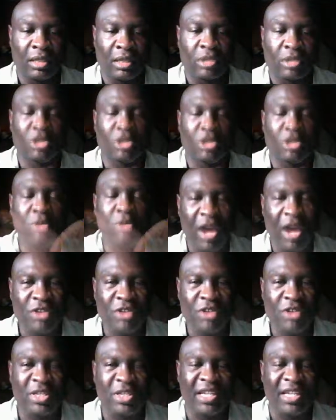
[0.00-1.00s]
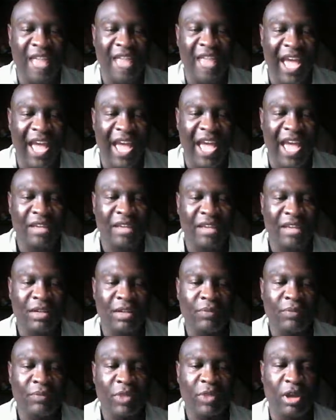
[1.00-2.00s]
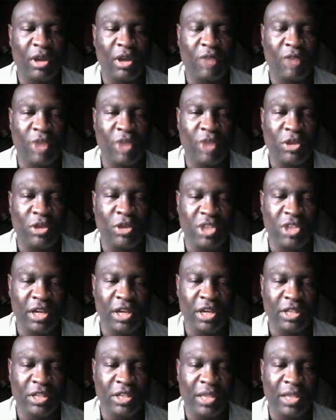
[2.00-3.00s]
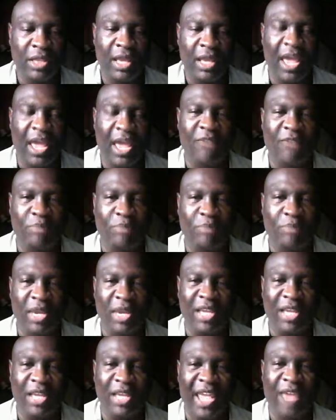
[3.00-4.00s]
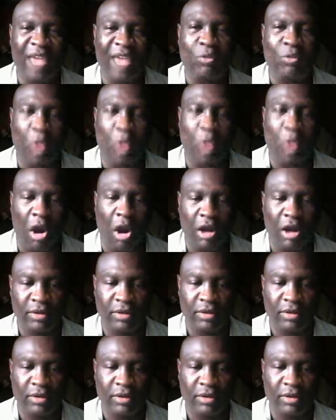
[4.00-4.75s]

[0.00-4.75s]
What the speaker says: 209 of those years have been at war.